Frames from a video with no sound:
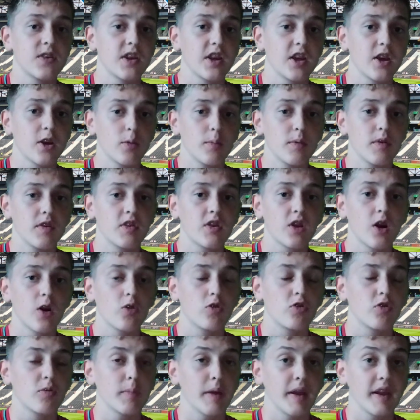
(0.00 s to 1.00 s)
for Gilby's
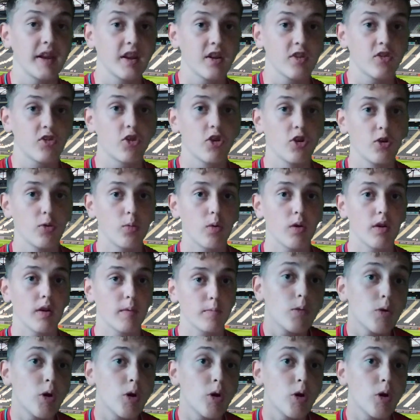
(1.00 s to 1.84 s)
goal to make it 2-1.